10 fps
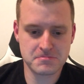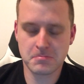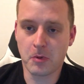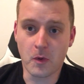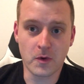
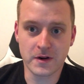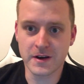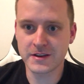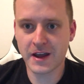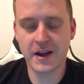poured
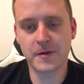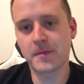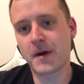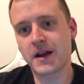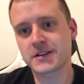an entire
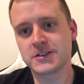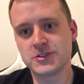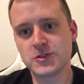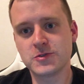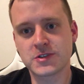box of
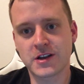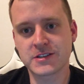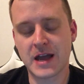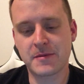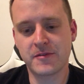juice on
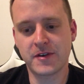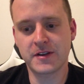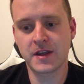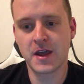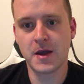top of it,
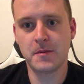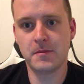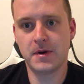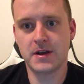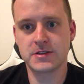
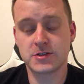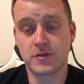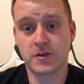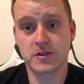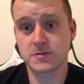but so
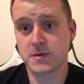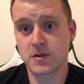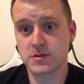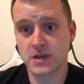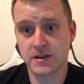far there's been
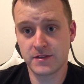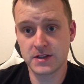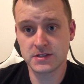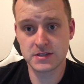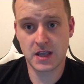no sign of any
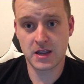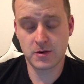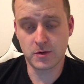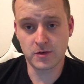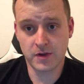stain
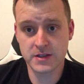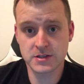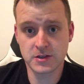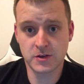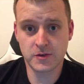or
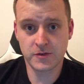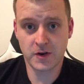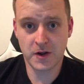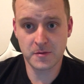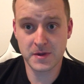residue
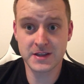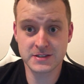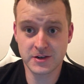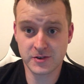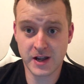from his
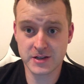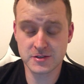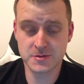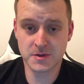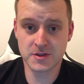
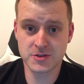interactions with the